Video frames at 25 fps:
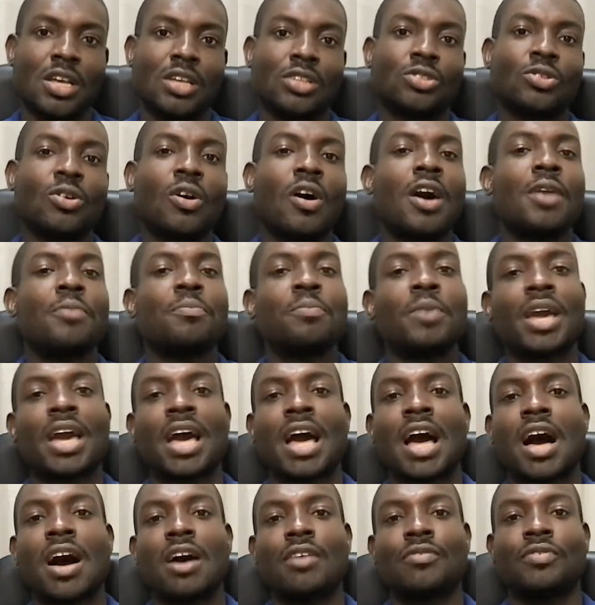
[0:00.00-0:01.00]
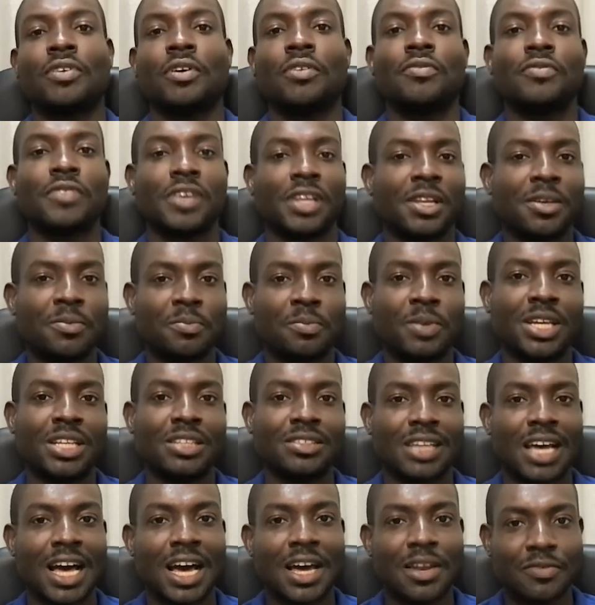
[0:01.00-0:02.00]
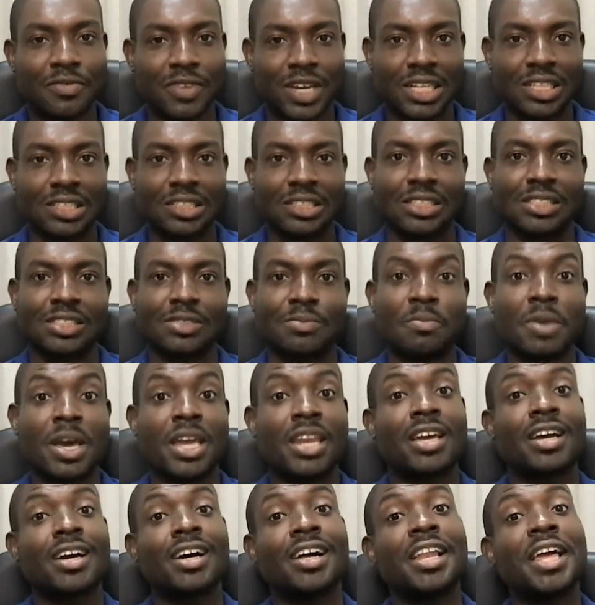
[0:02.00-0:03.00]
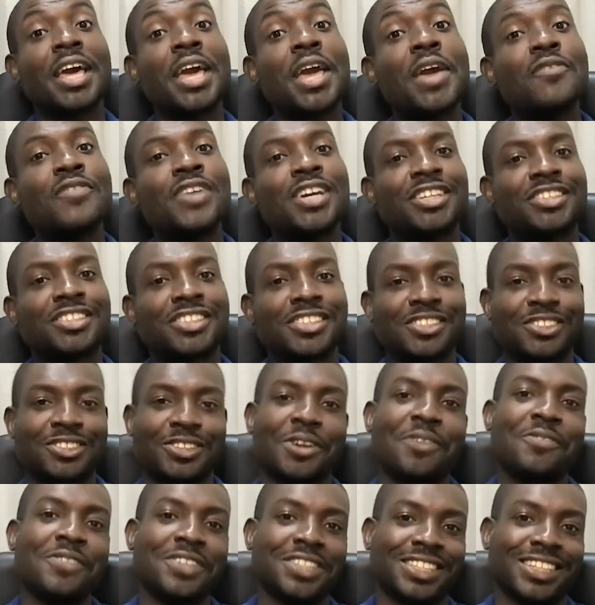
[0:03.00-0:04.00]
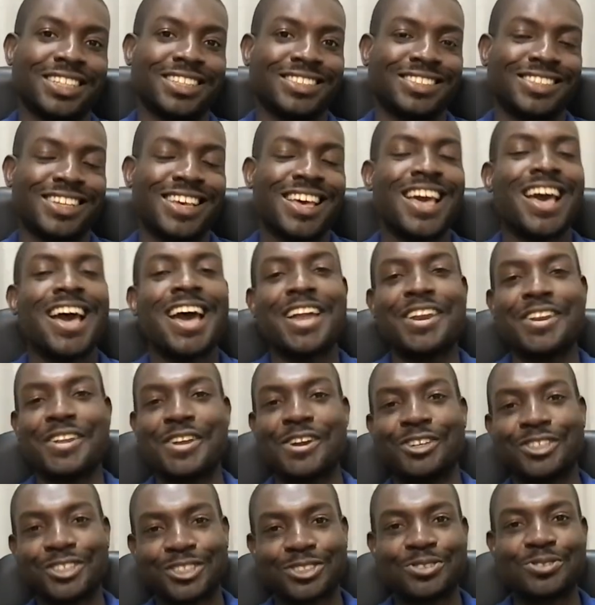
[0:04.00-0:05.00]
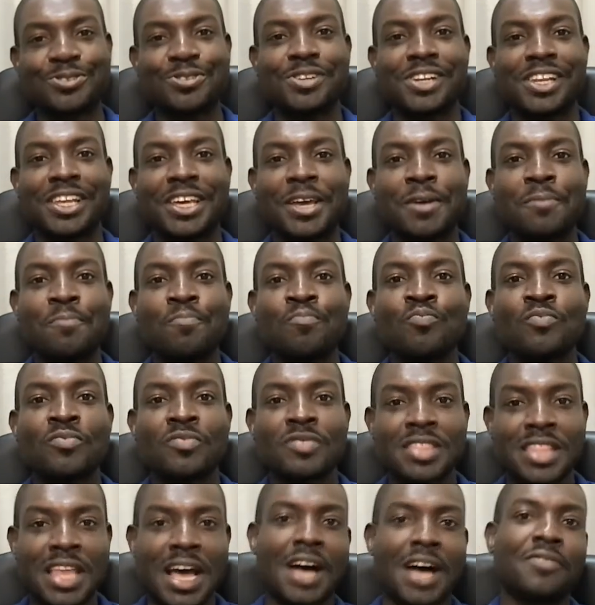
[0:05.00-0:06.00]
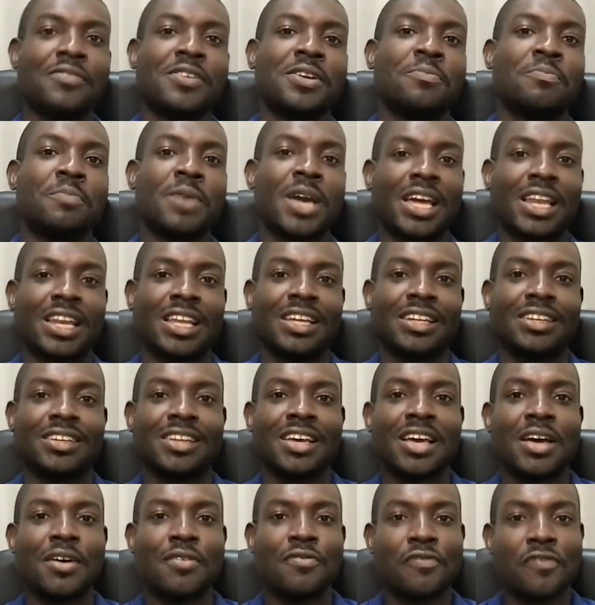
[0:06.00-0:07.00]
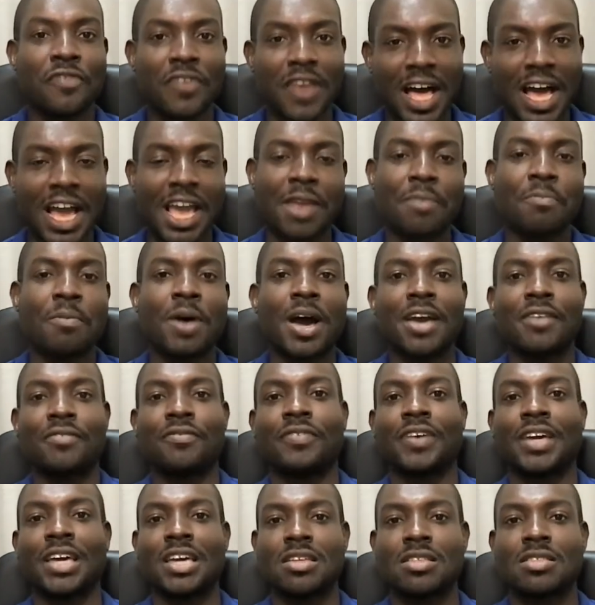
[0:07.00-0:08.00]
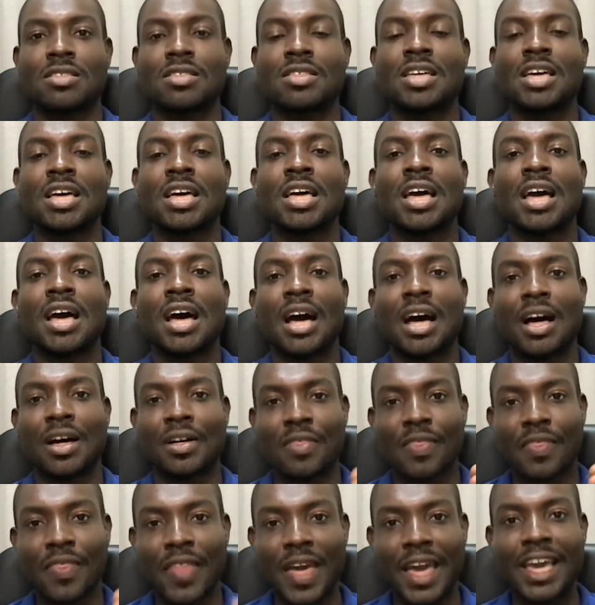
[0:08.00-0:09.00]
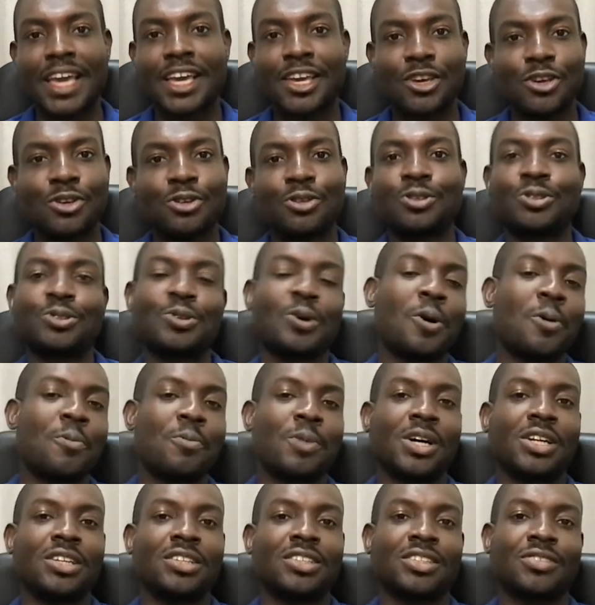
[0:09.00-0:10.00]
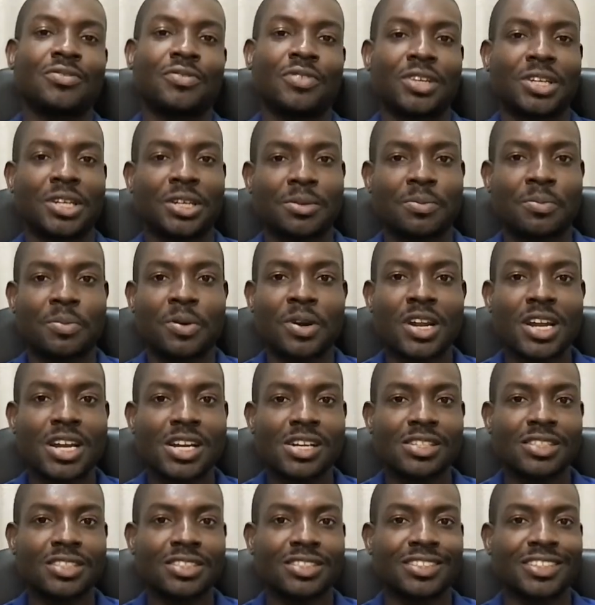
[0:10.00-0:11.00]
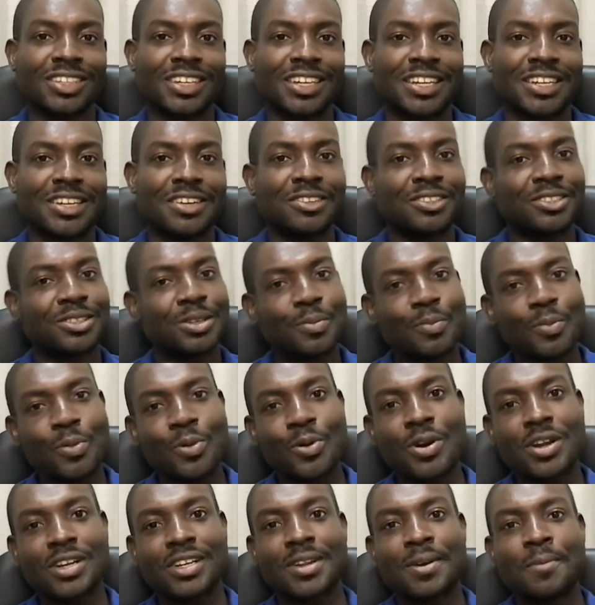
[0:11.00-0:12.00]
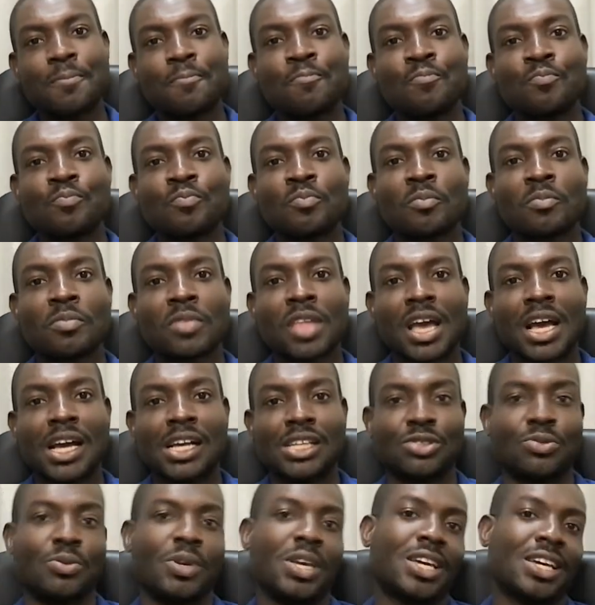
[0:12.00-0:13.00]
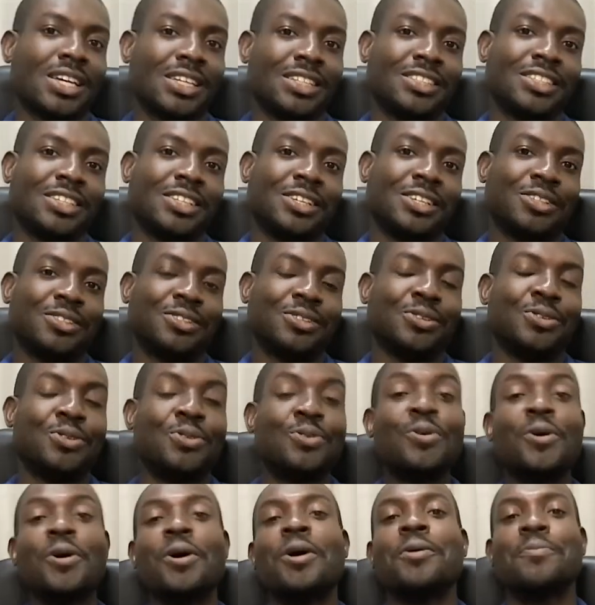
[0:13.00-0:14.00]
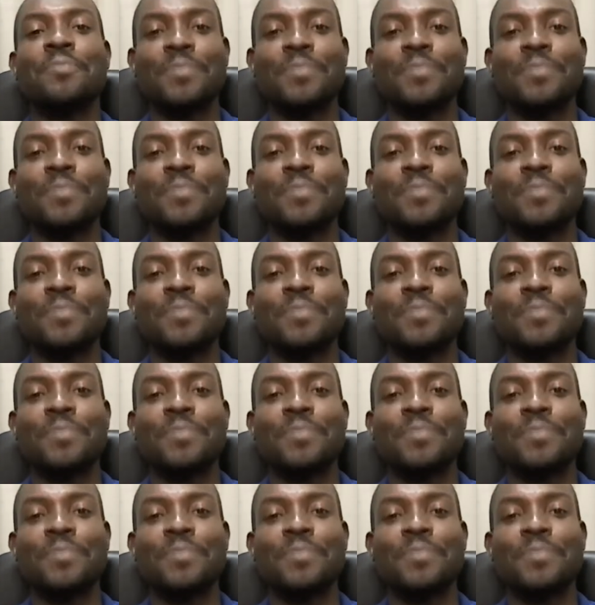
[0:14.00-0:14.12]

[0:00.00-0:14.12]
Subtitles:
So, on behalf of Philippines Adventist Medical Aviation Services and yours truly, Davin Bennett, flying by faith, thank you so much for your prayers and your support as we continue to do our